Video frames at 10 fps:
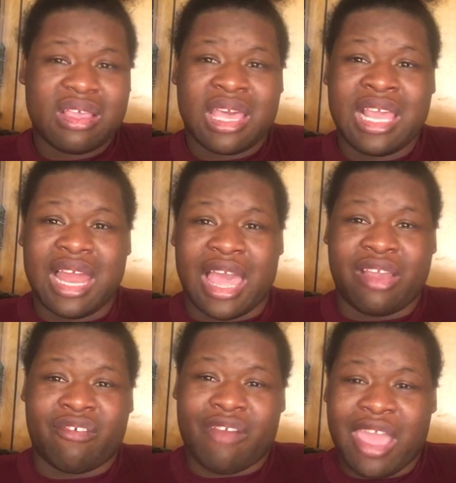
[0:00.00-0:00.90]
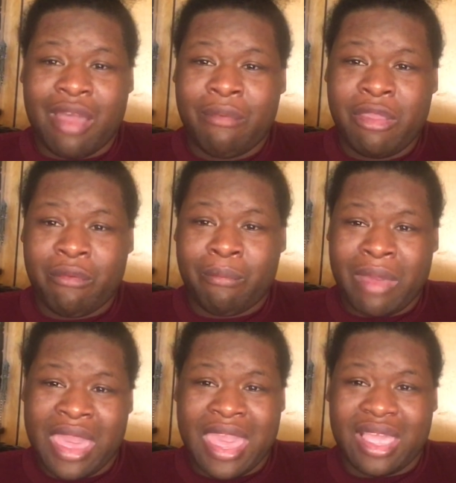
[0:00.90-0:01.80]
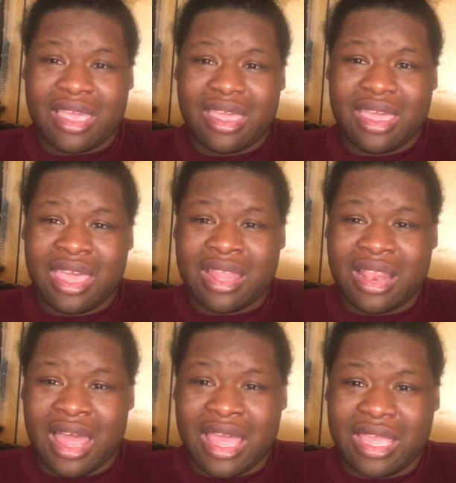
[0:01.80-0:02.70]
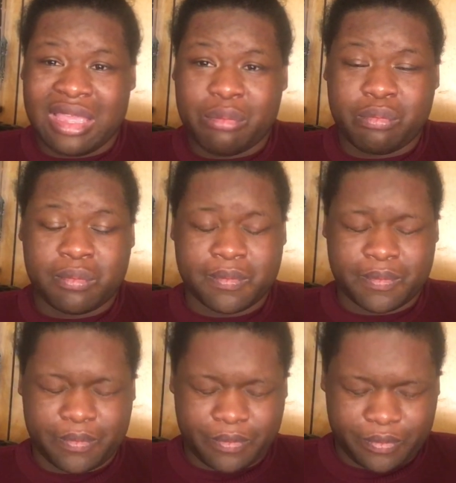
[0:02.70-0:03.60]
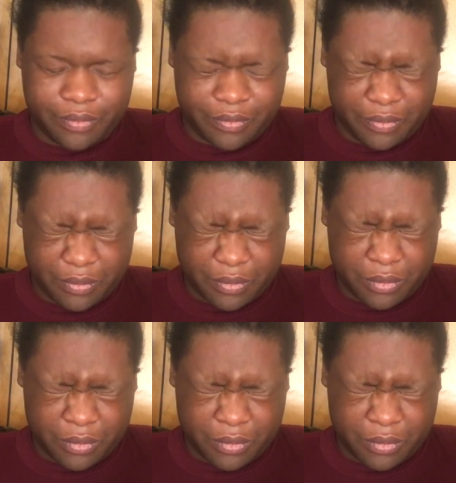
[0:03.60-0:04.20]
he like grabbed your back and like, mm,